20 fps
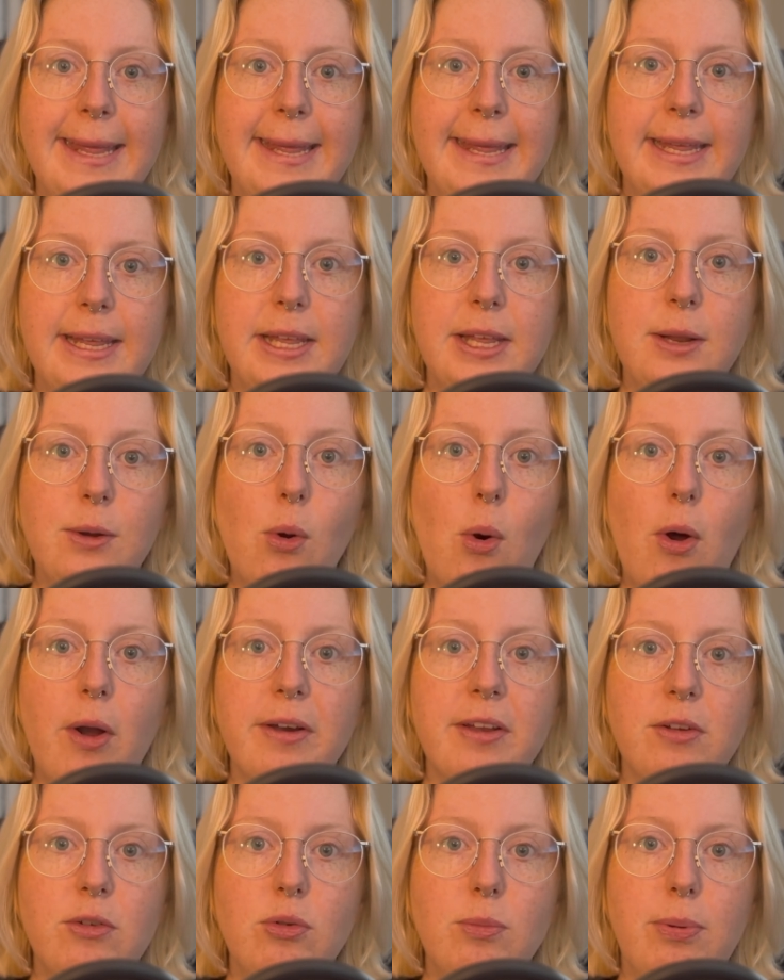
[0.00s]
In
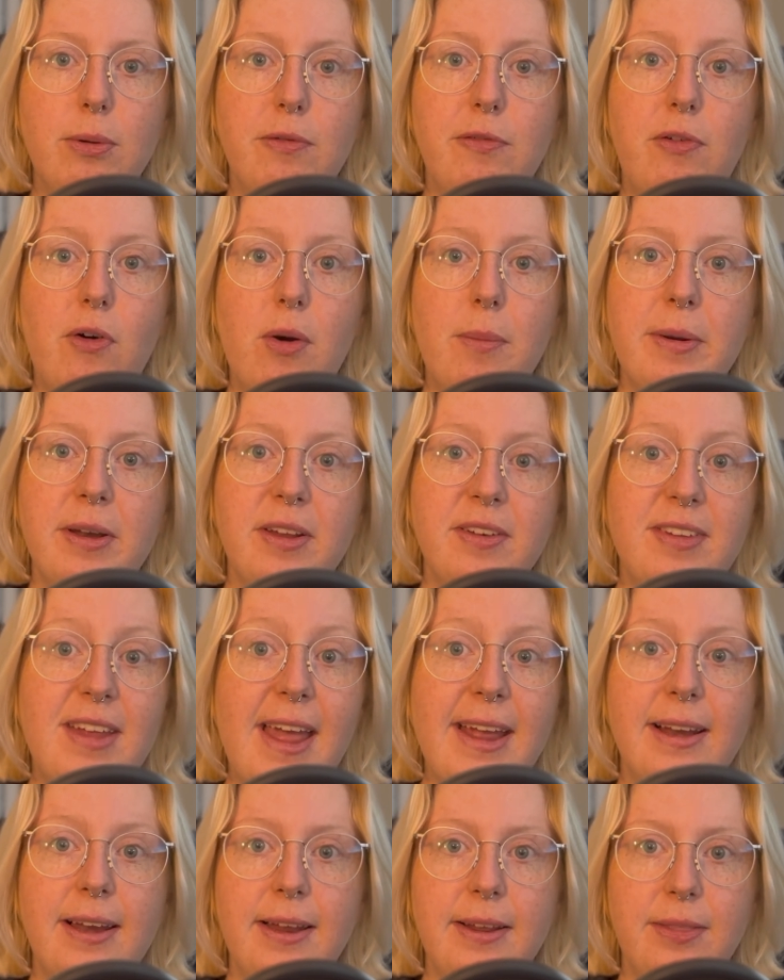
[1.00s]
order to perform an
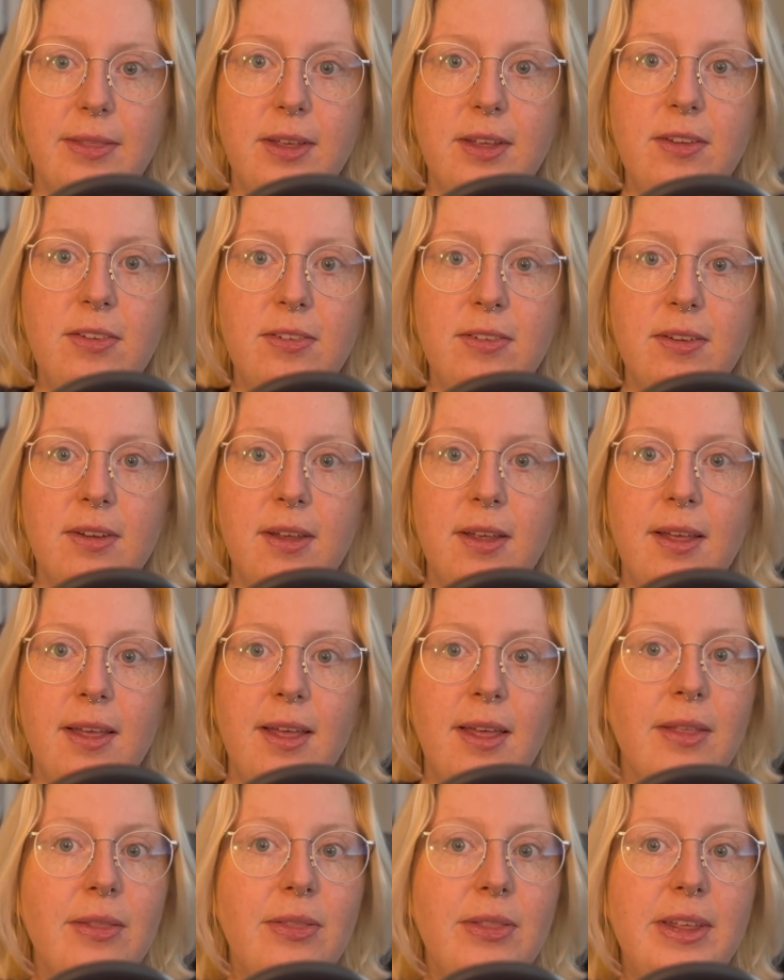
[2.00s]
attack like this,
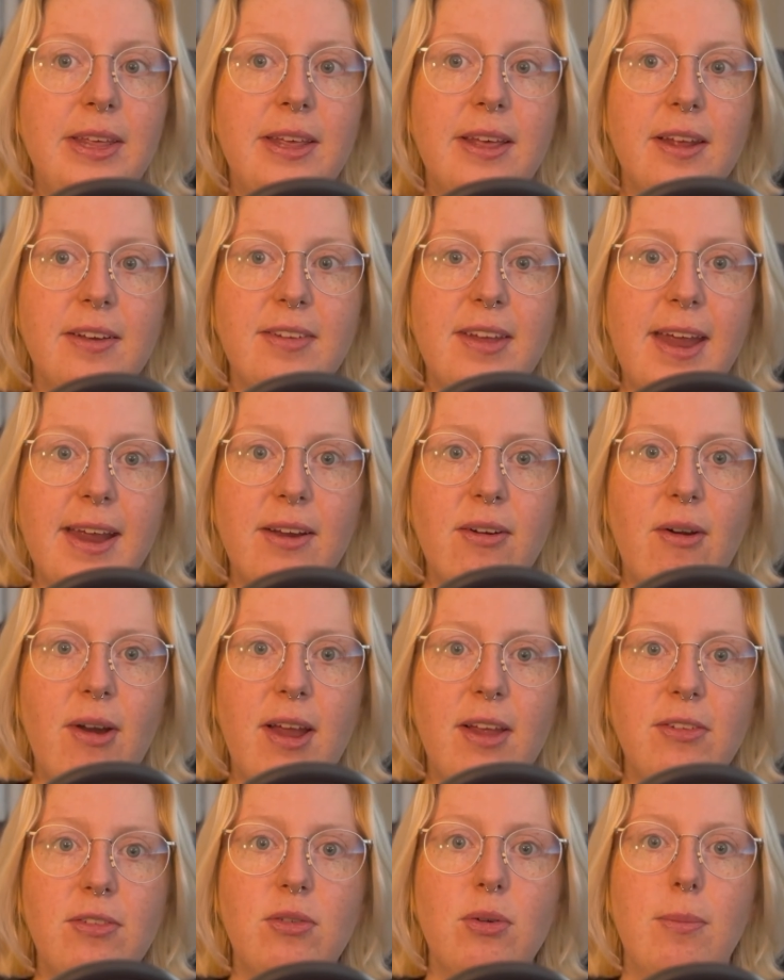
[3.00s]
the attacker
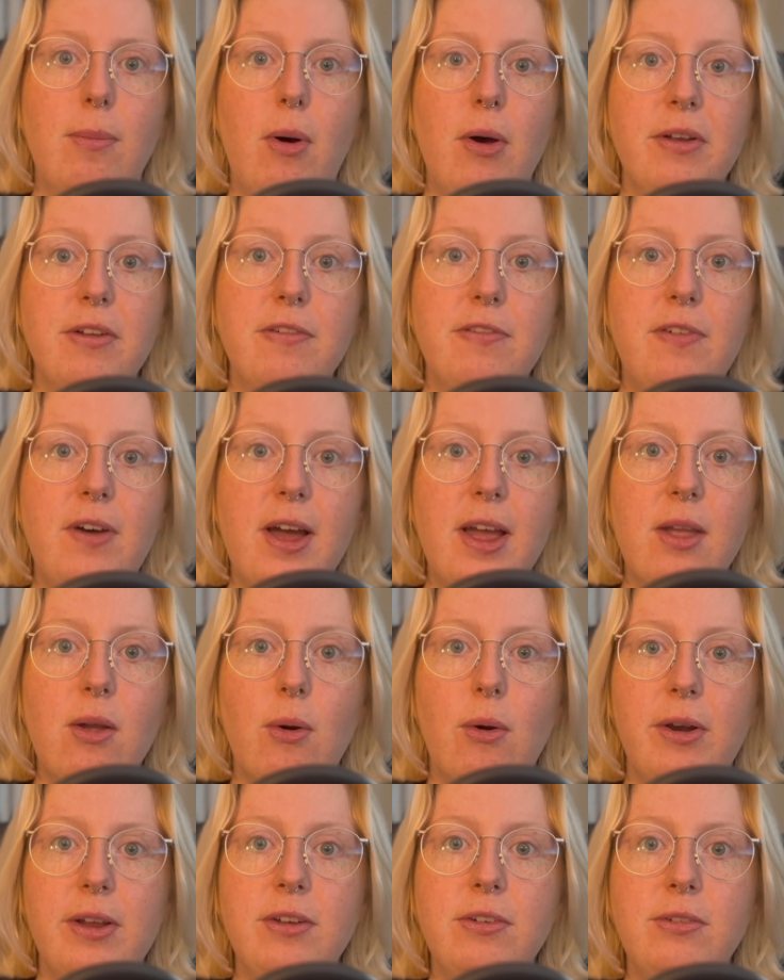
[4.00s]
has to modify
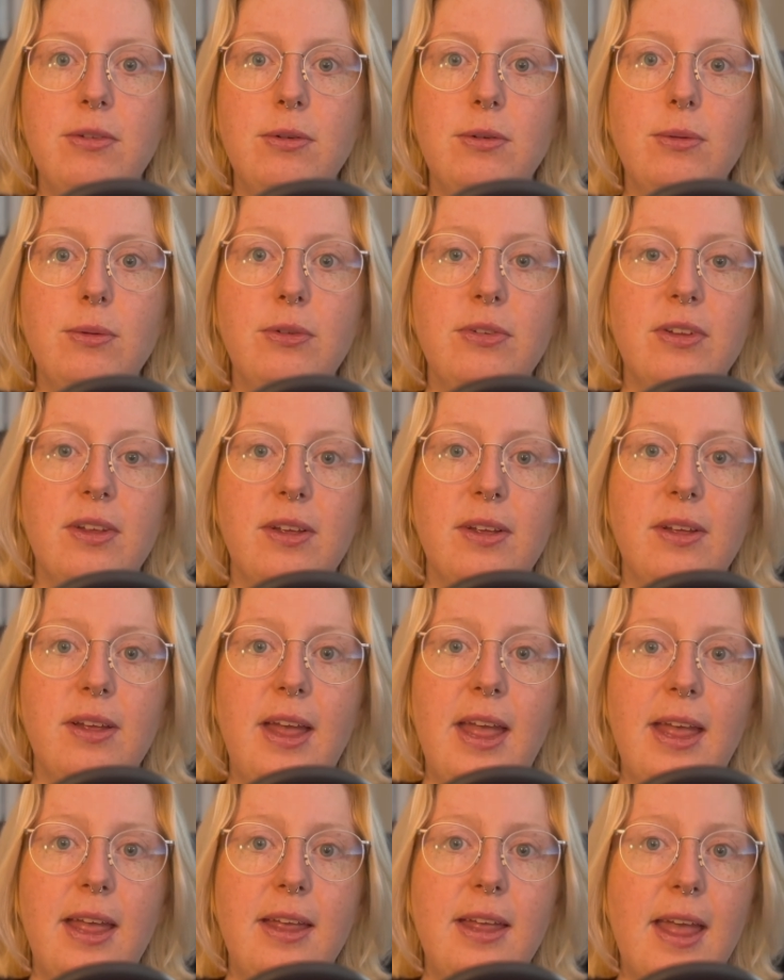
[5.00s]
or introduce a
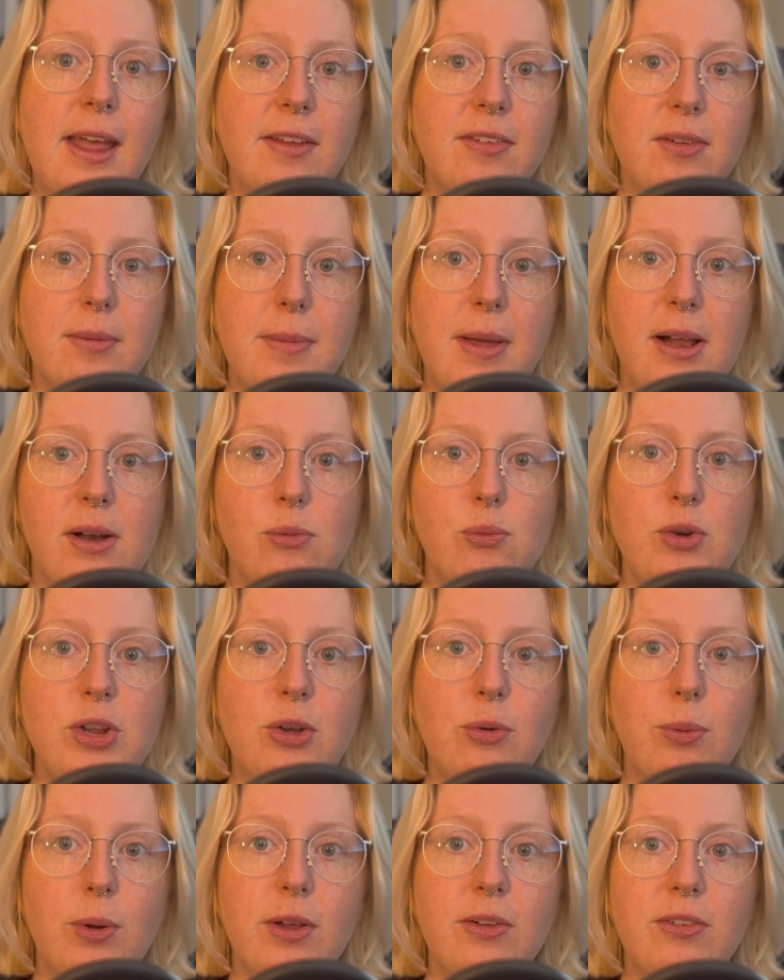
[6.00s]
XML
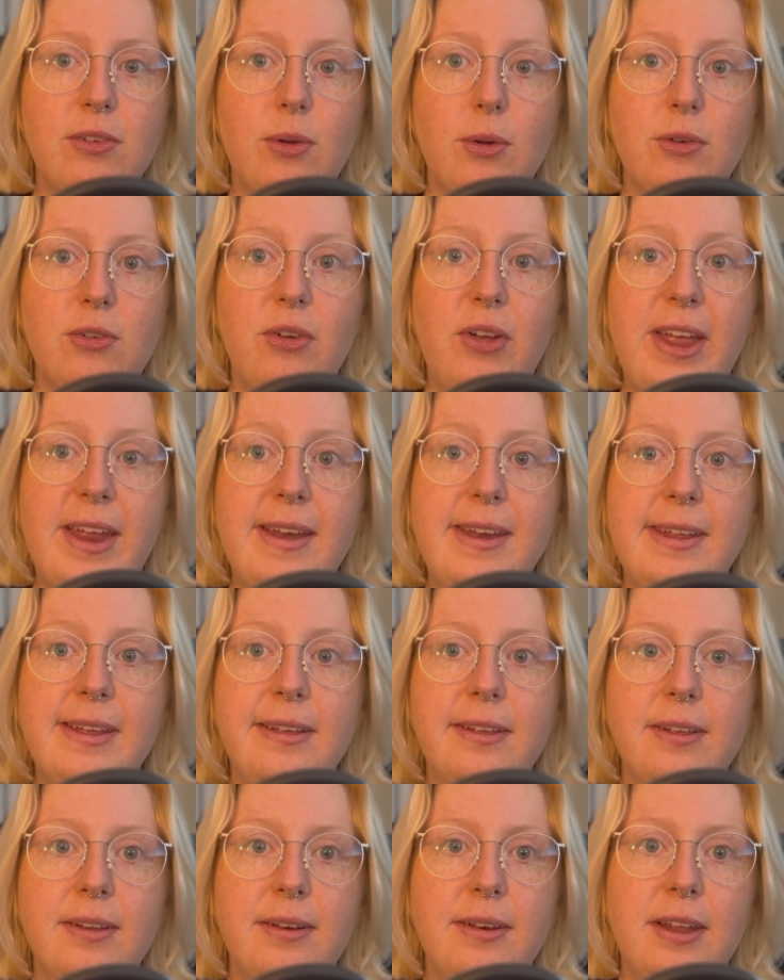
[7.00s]
request
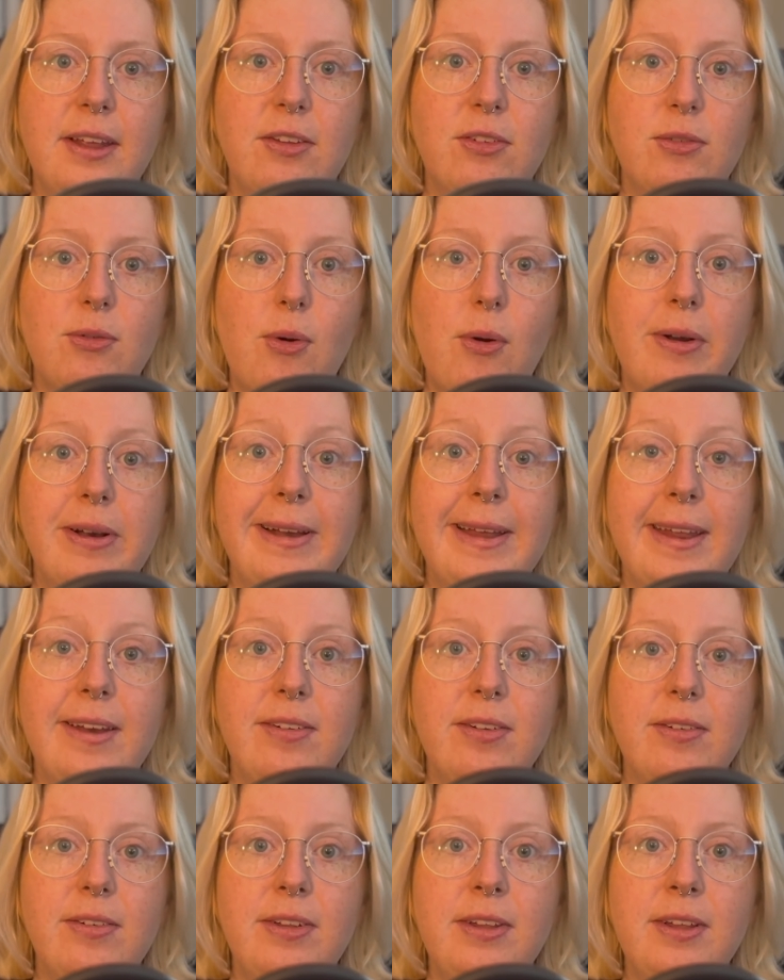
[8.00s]
containing an external
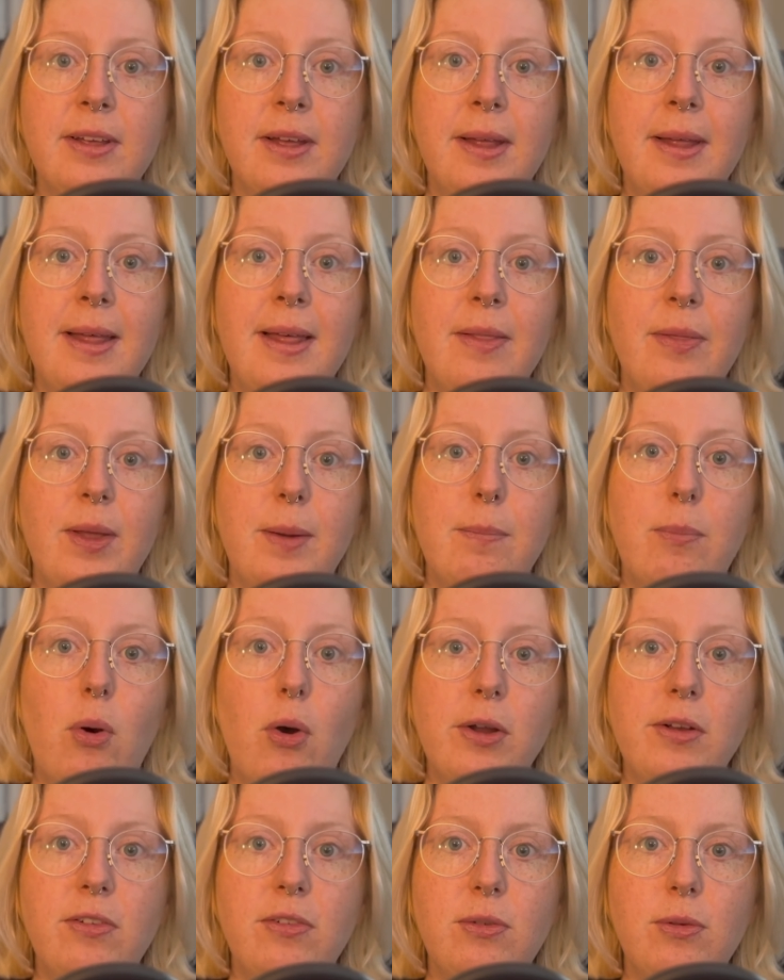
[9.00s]
entity that
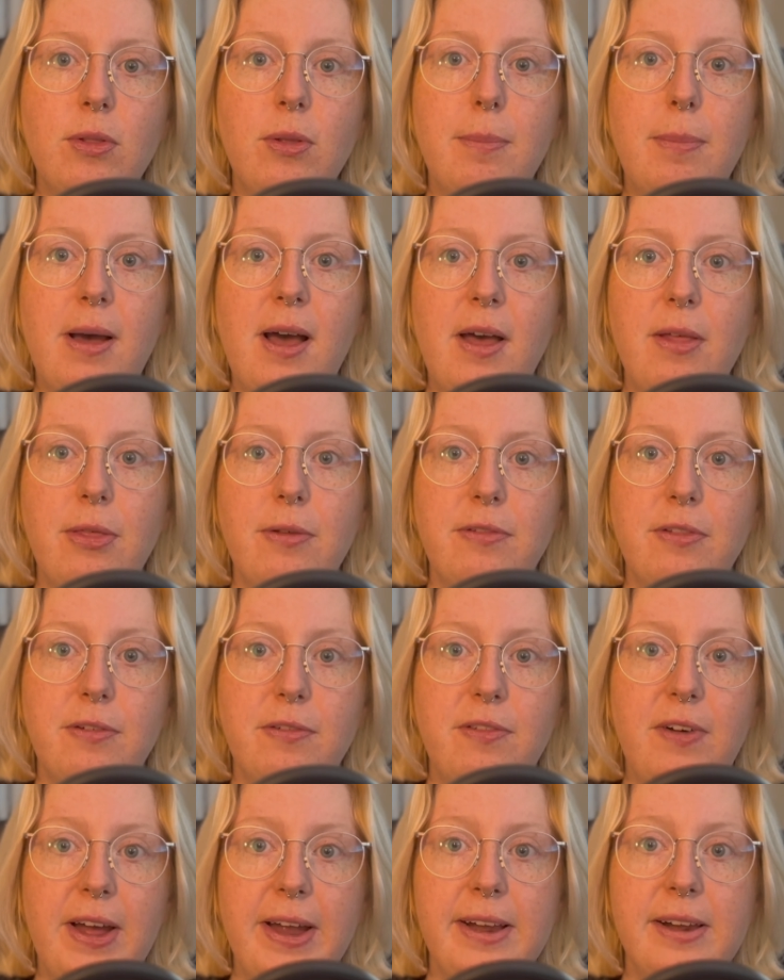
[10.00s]
points to the path of the
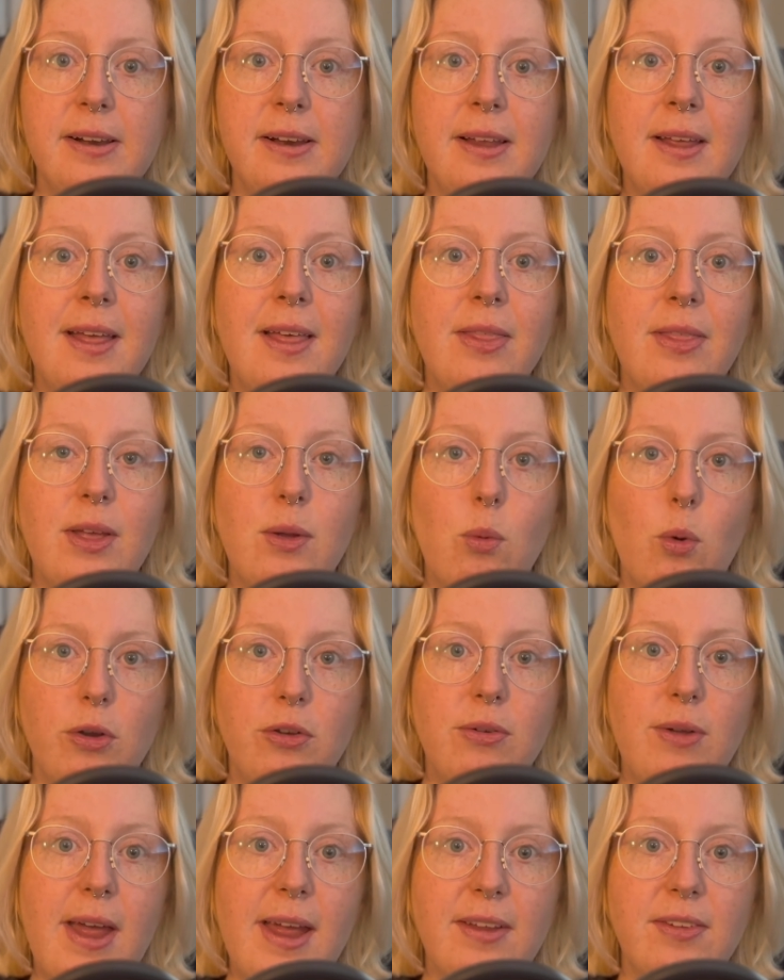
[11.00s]
file they want
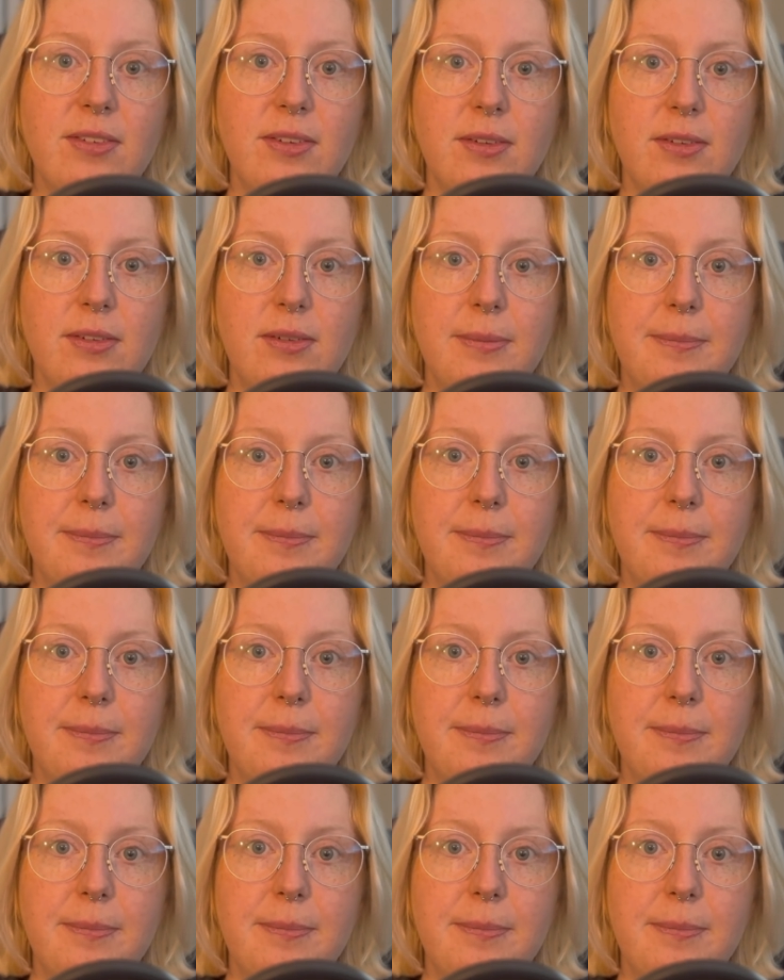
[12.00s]
to access.